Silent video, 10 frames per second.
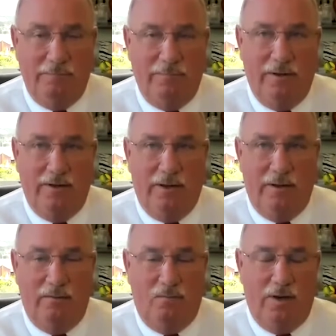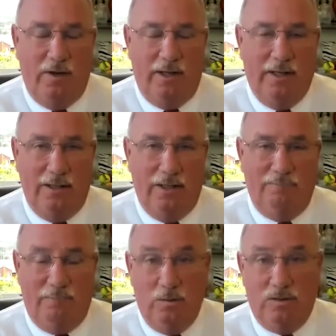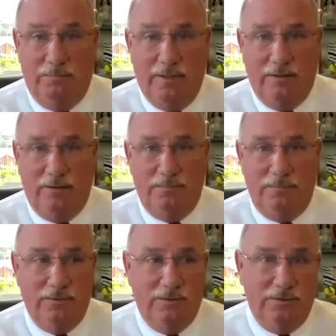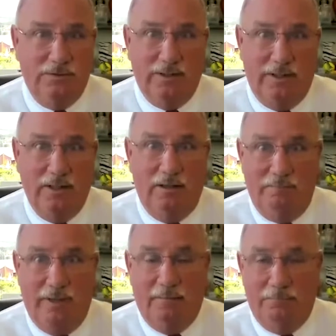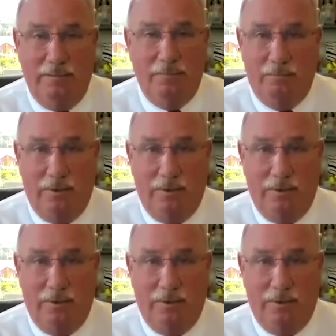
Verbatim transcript: but then what I love most about this business is I love making people